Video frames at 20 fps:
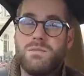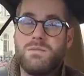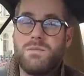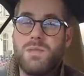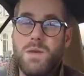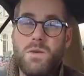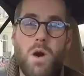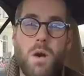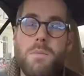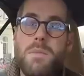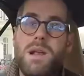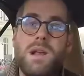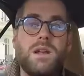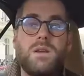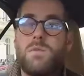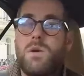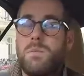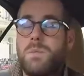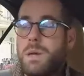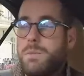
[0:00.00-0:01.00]
they've got a million
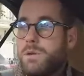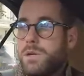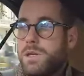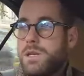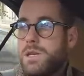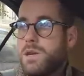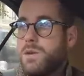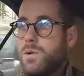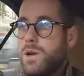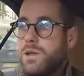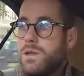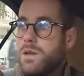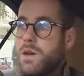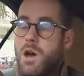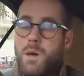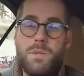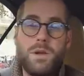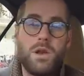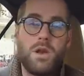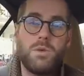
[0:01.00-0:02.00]
and one people to deal with.
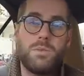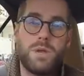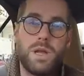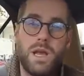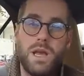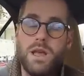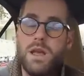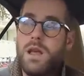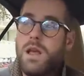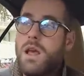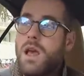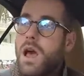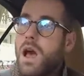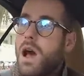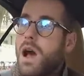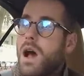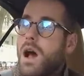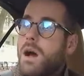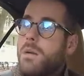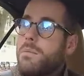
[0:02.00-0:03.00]
I'm a nobody.
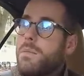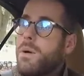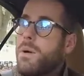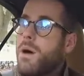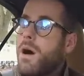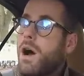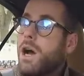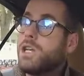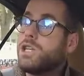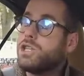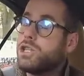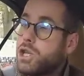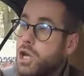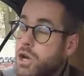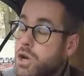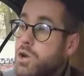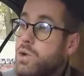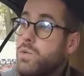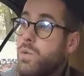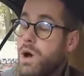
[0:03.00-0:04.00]
Um, I
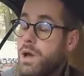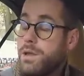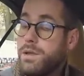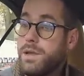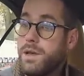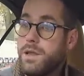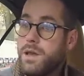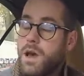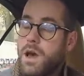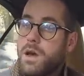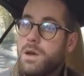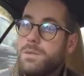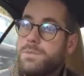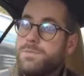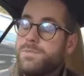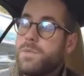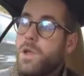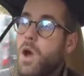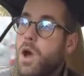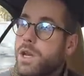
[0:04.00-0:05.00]
do wonder though.
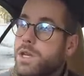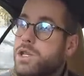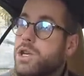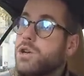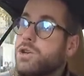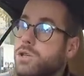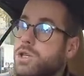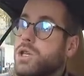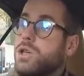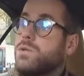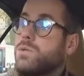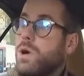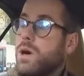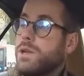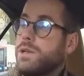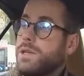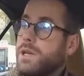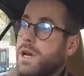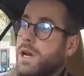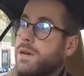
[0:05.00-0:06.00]
I do do
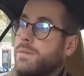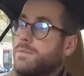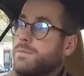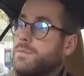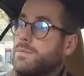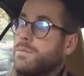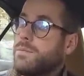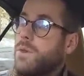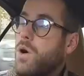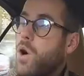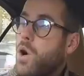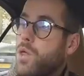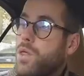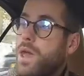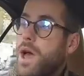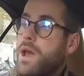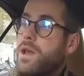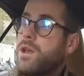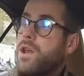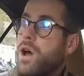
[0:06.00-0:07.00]
wonder. On
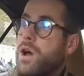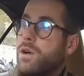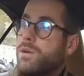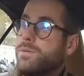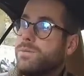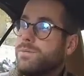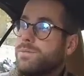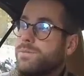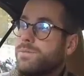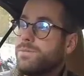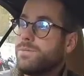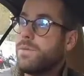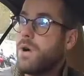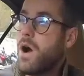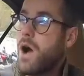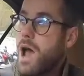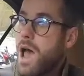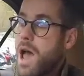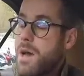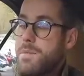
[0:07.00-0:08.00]
that note,
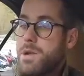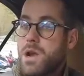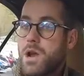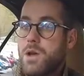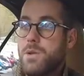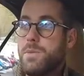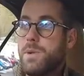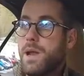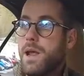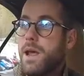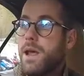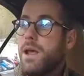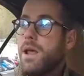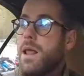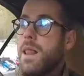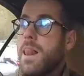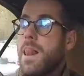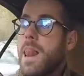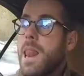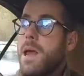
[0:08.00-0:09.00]
I am a nobody
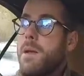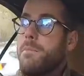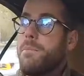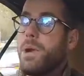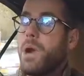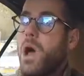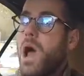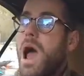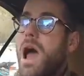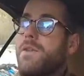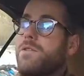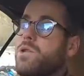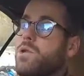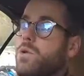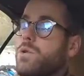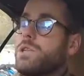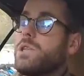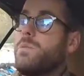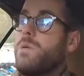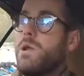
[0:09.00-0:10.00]
but I have
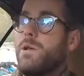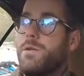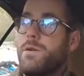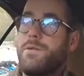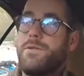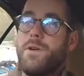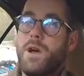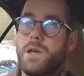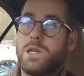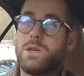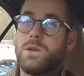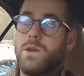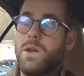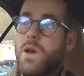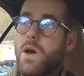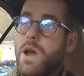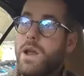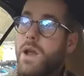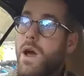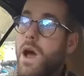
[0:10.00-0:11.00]
caused a bit of a fuss
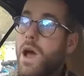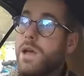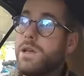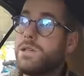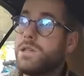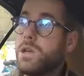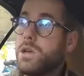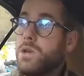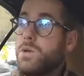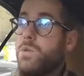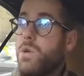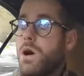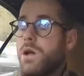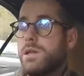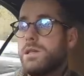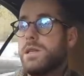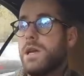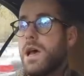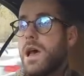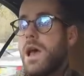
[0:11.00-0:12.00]
online. I do
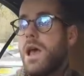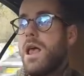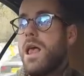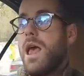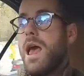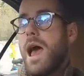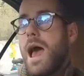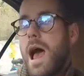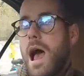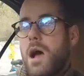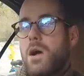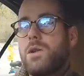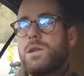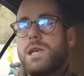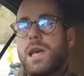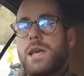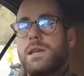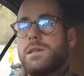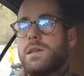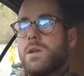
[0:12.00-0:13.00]
wonder how
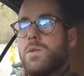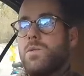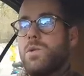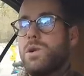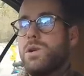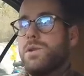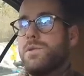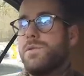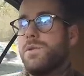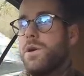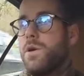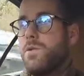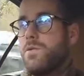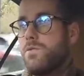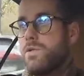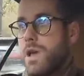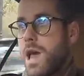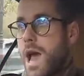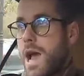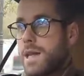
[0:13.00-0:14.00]
Tesla would have
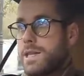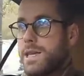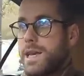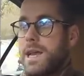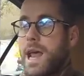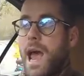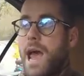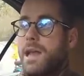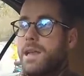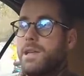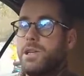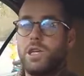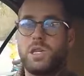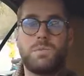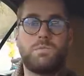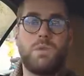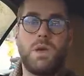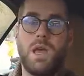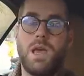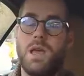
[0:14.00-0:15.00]
reacted had it
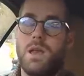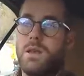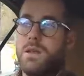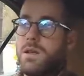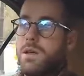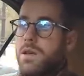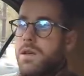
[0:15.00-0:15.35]
just been